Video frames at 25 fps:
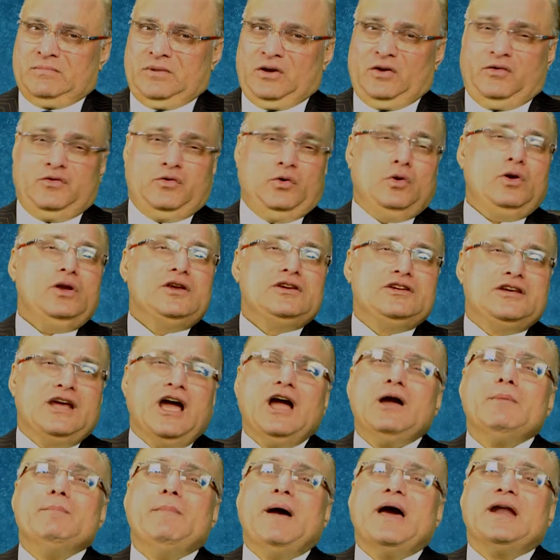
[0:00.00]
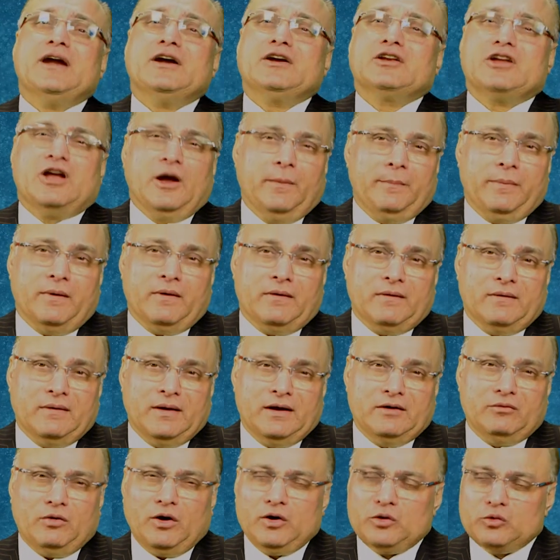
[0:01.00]
If you're a young married couple
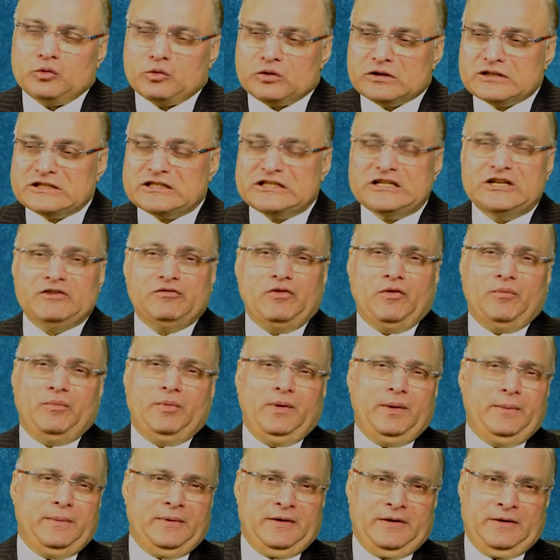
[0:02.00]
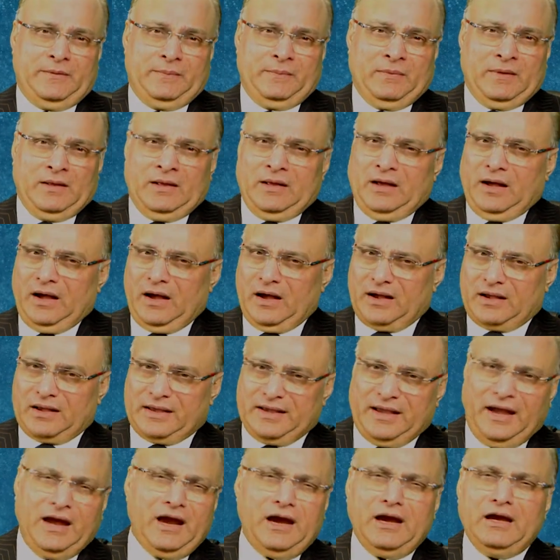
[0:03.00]
and want to conceive a baby,
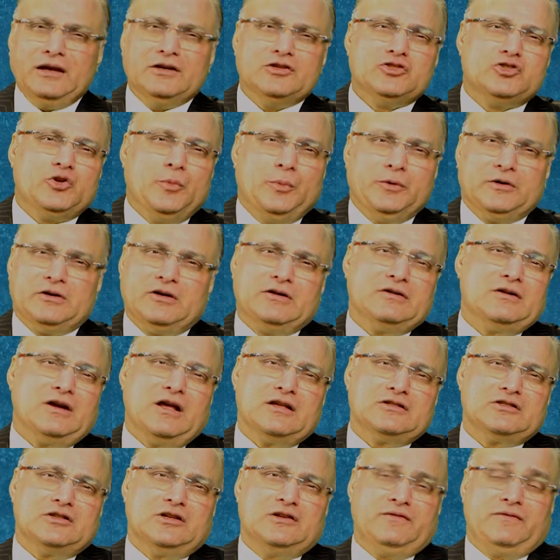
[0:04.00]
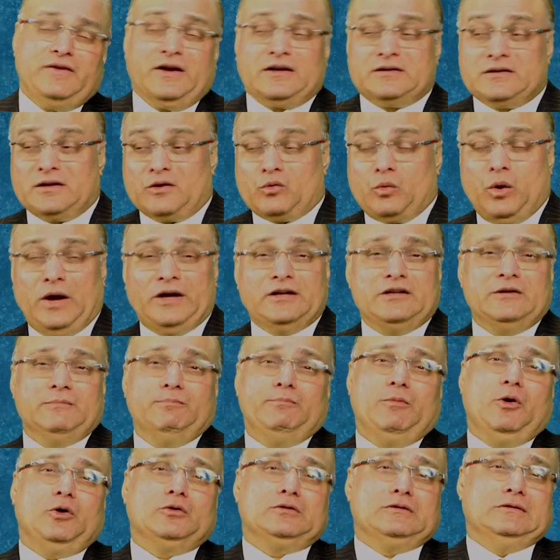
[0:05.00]
again Jupiter transit effect are quite
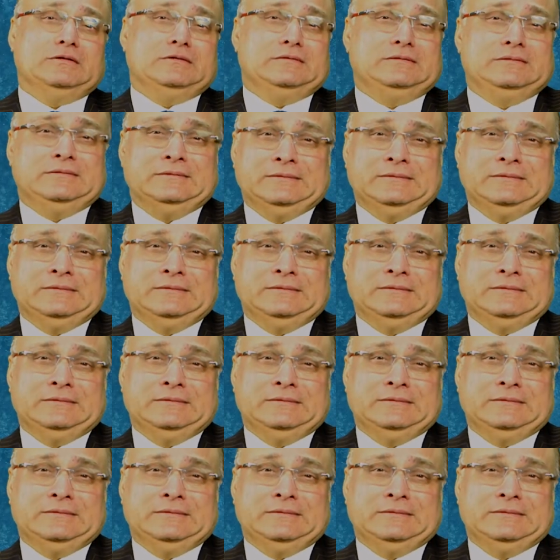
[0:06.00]
important.